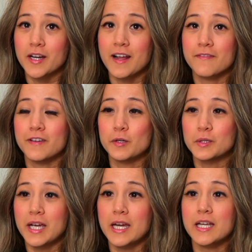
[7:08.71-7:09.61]
I feel
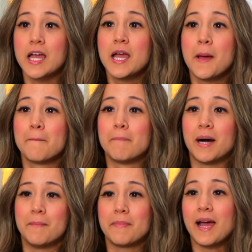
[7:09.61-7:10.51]
like
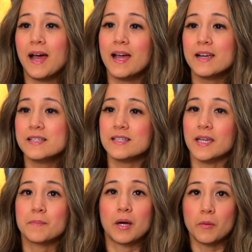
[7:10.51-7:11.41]
bum bags,
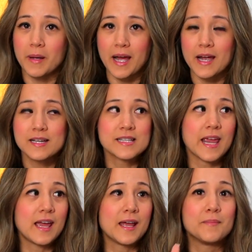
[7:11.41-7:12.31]
like belt bags
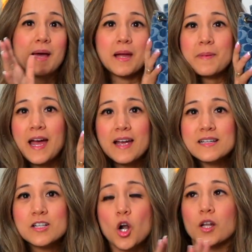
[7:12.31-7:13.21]
and
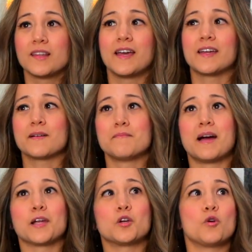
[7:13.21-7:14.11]
backpacks are like
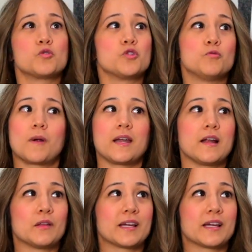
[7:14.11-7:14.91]
my go-to right now.